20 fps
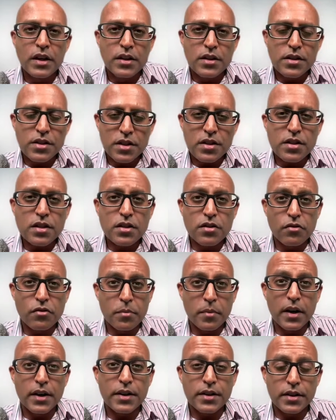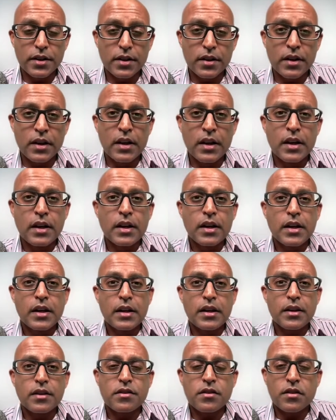Just as a reminder,
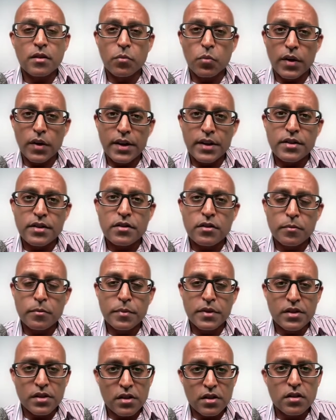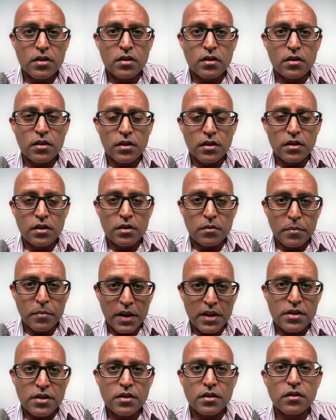here's some ways to position the
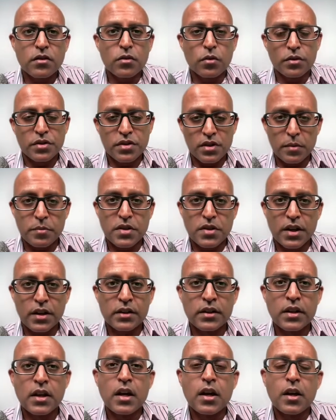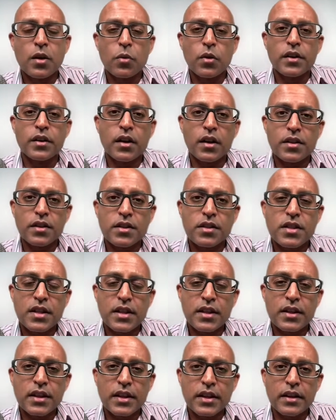patient or subject when
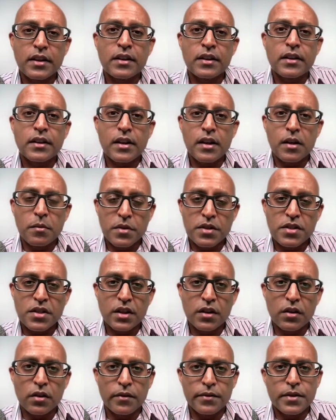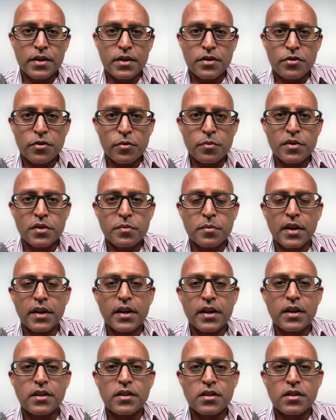undertaking imaging of the
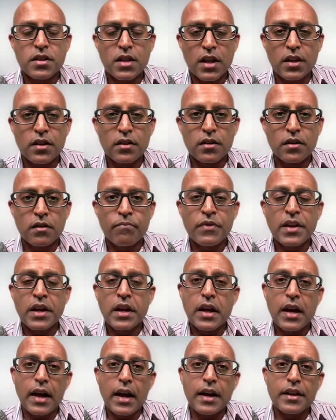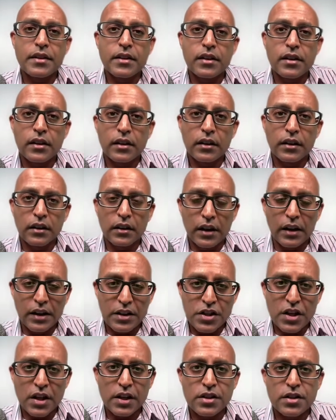supraspinatus tendon and
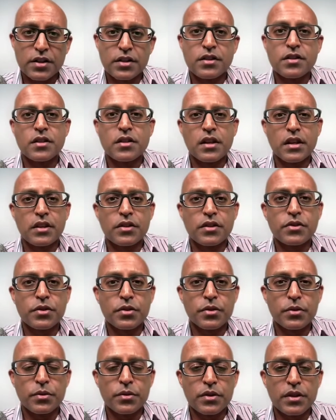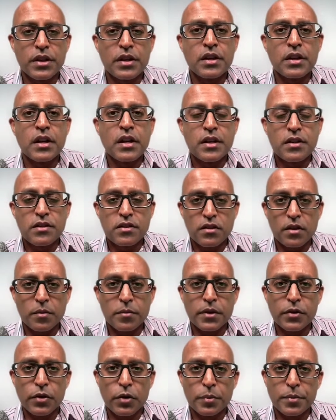injections into the
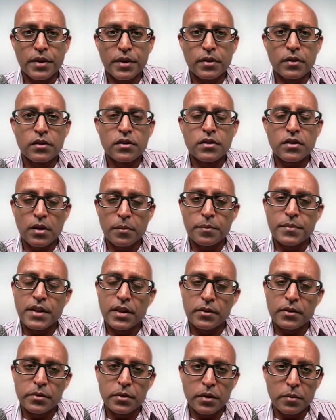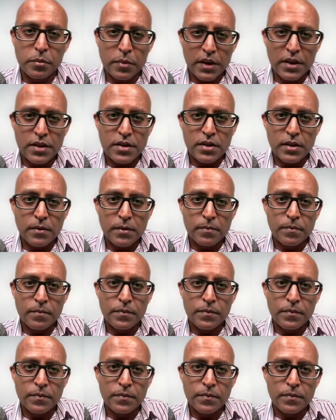subacromial subdeltoid bursa.